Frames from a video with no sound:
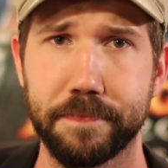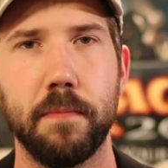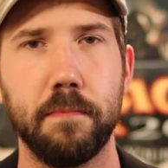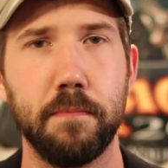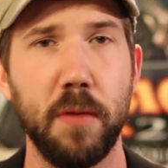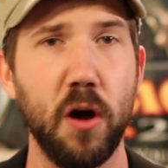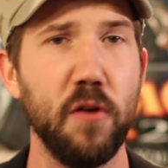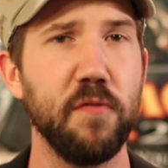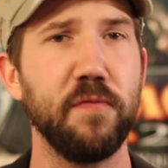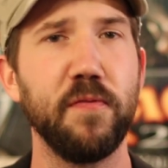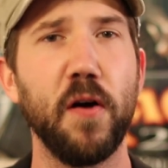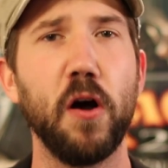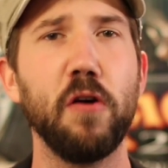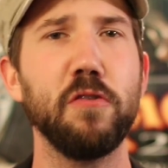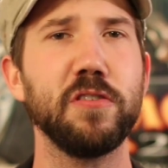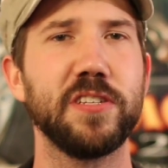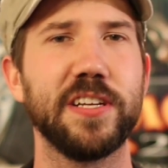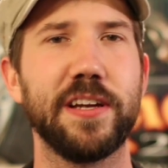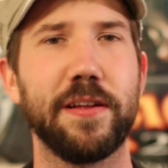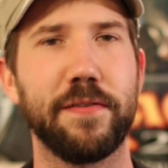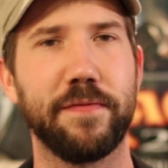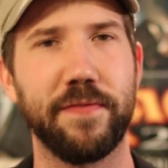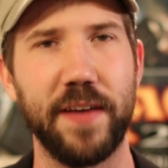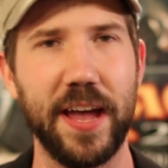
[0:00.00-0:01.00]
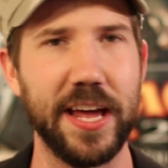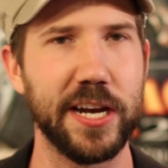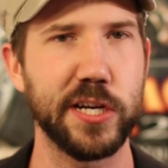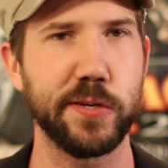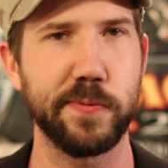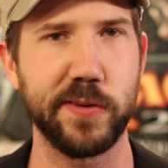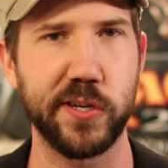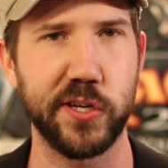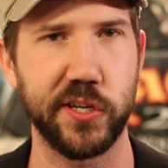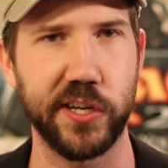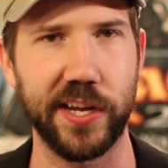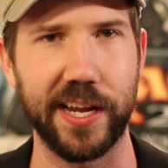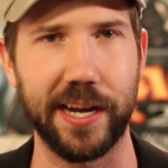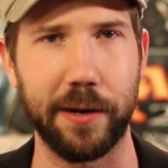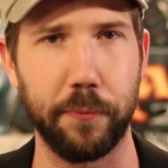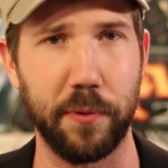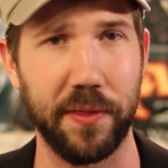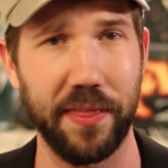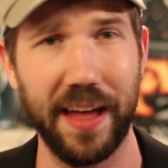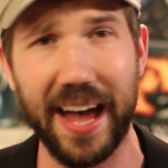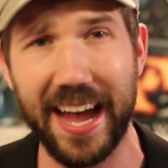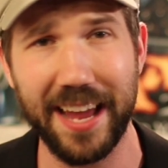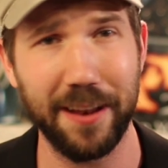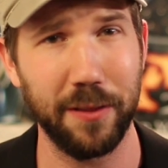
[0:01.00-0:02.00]
Mofo is an advantage machine, and
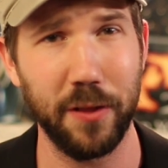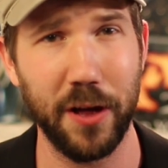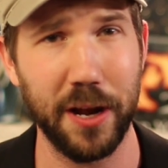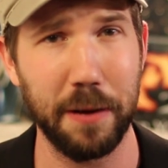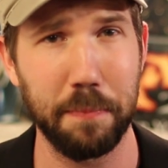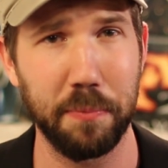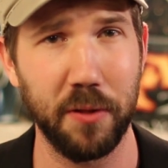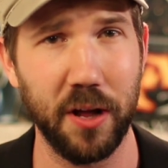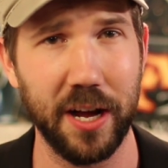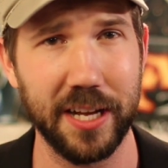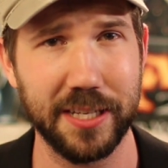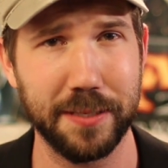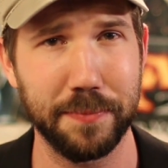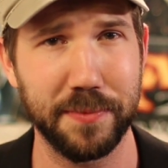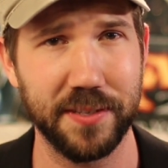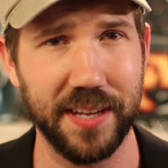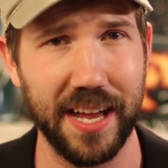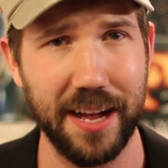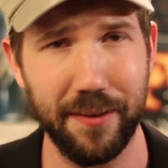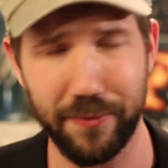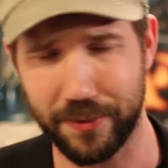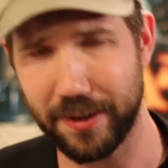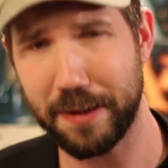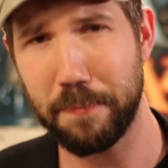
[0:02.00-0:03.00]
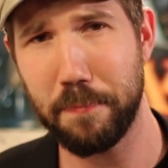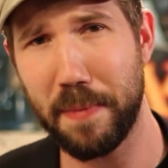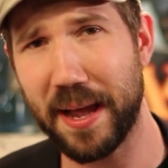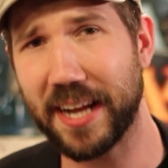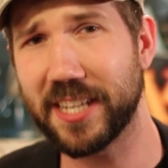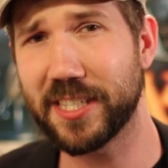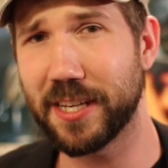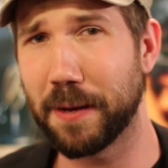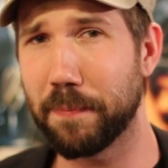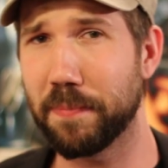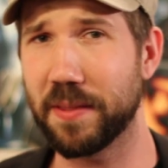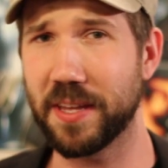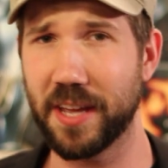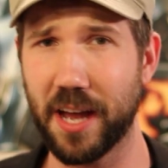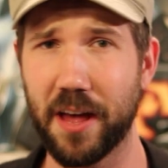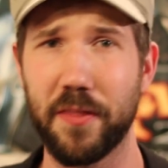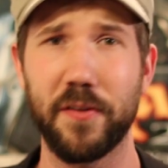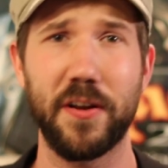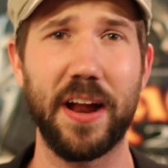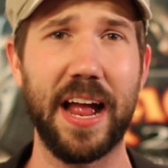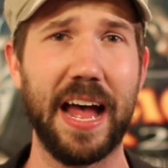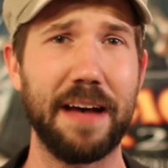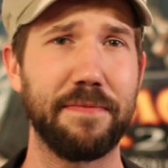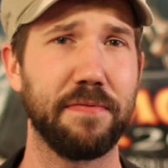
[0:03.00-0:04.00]
with Eidolon of Blossoms out, he makes up the
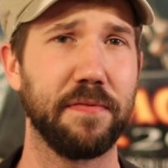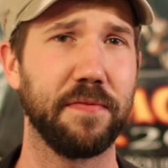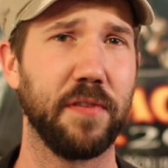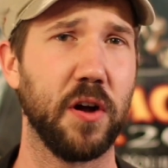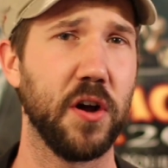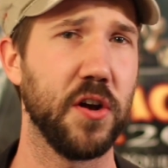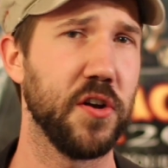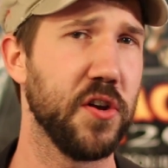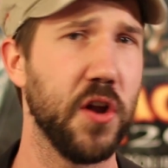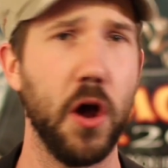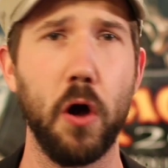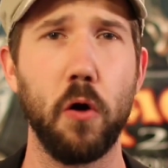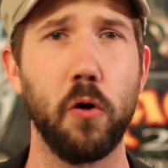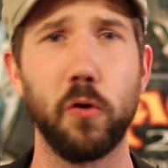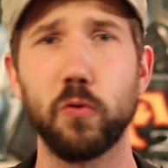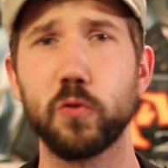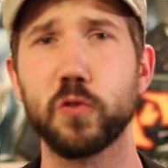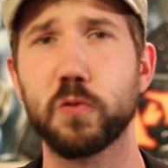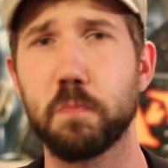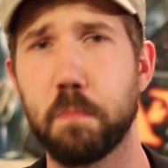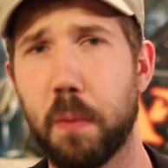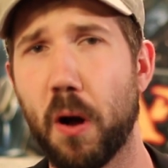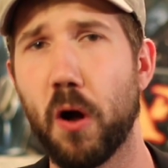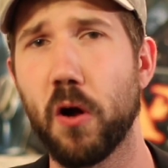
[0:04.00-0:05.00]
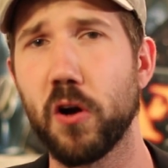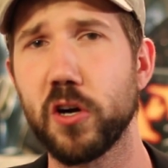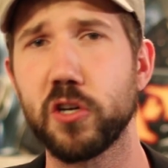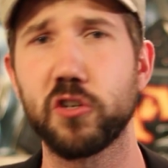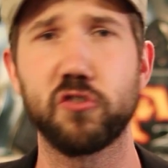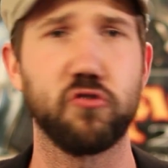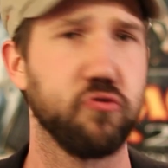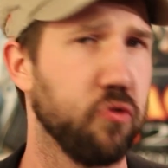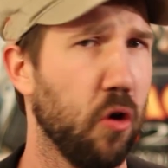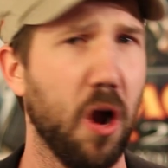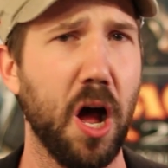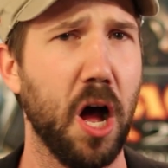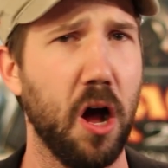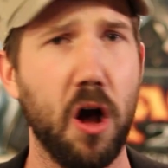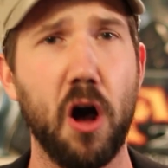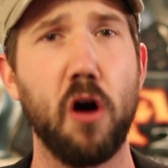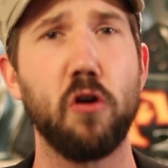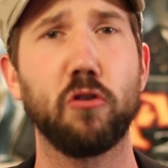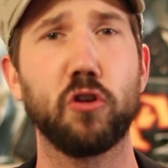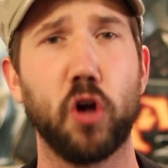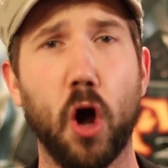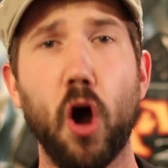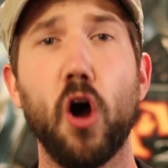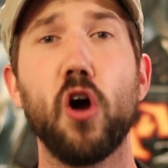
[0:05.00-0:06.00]
other half of our no-holds-barred,
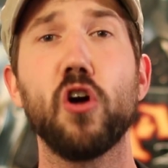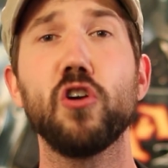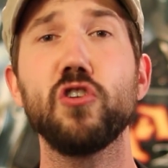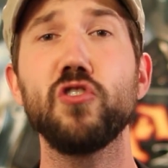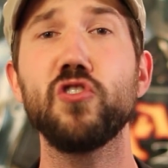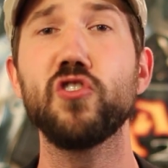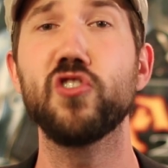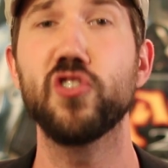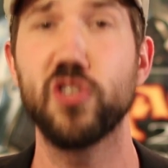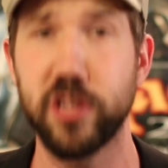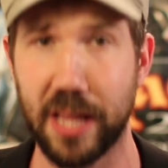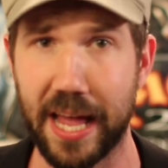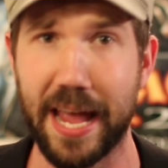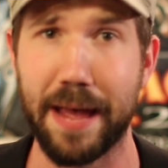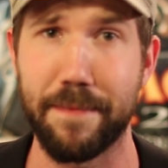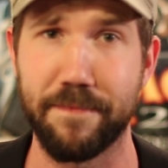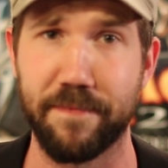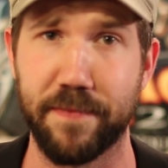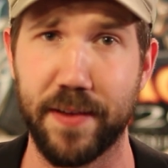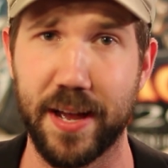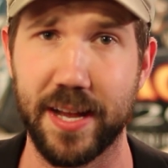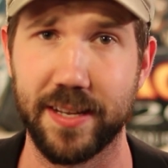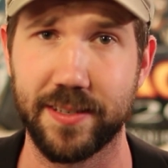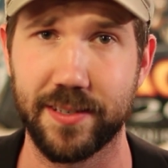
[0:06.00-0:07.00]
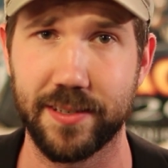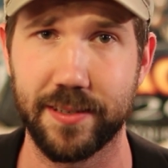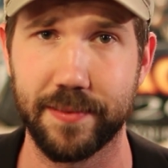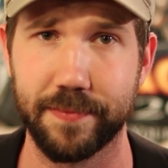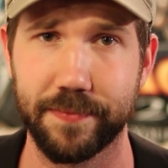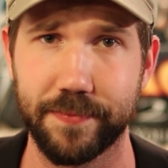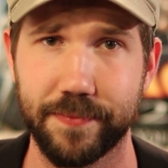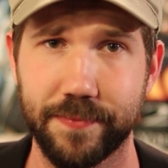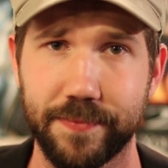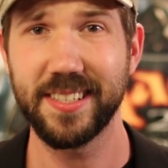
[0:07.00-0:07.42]
draw-all-cards slam fest.